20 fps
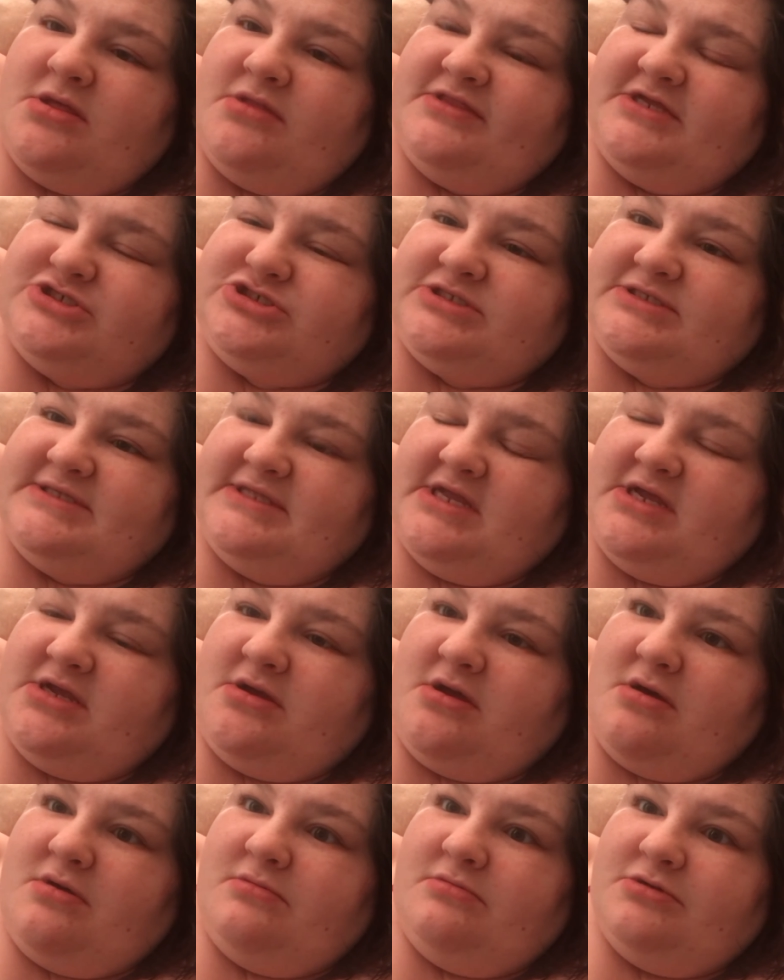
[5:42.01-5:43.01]
they just think,
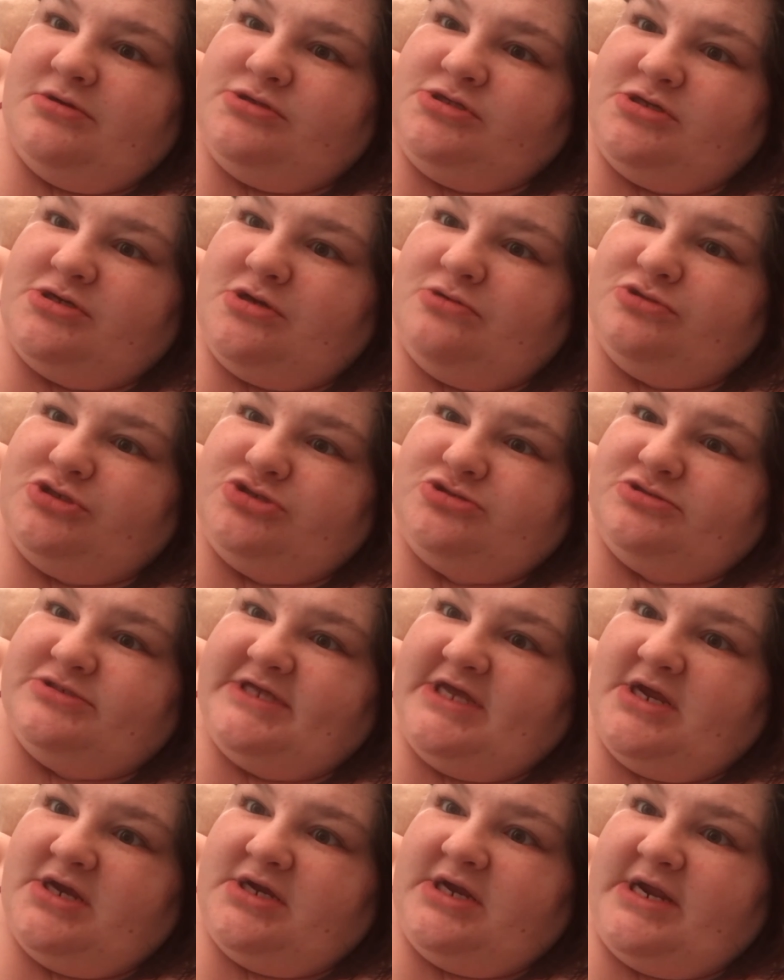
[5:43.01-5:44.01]
oh, well, you know, you don't
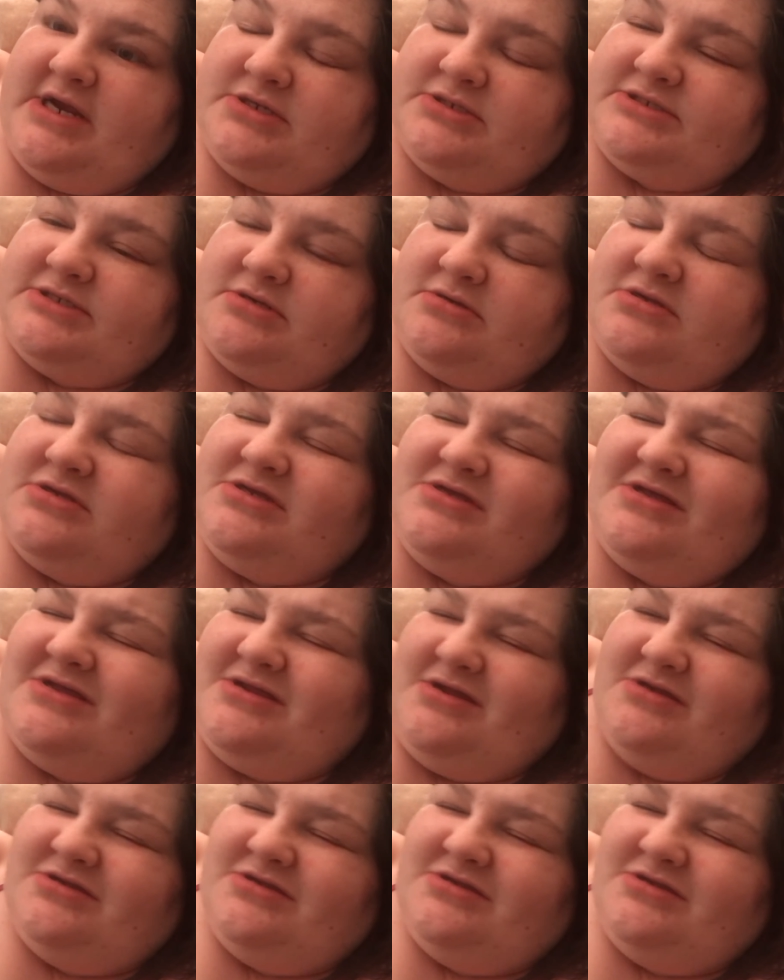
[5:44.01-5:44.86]
care, cares to me.